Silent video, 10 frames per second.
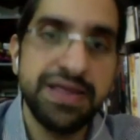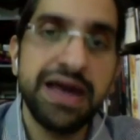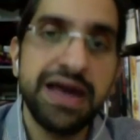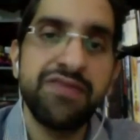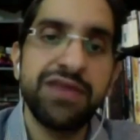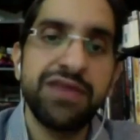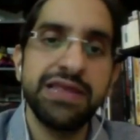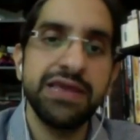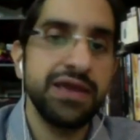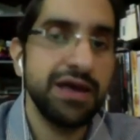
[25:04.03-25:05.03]
are
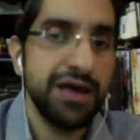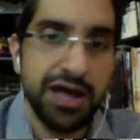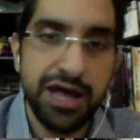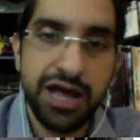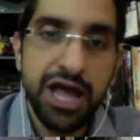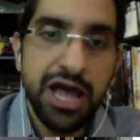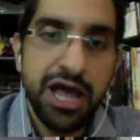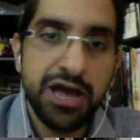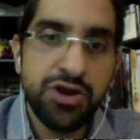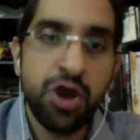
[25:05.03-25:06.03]
definitely
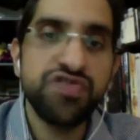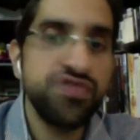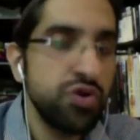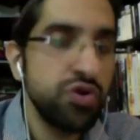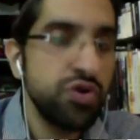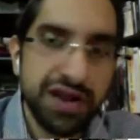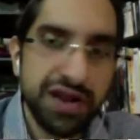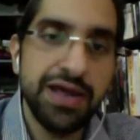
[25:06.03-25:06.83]
not neutral.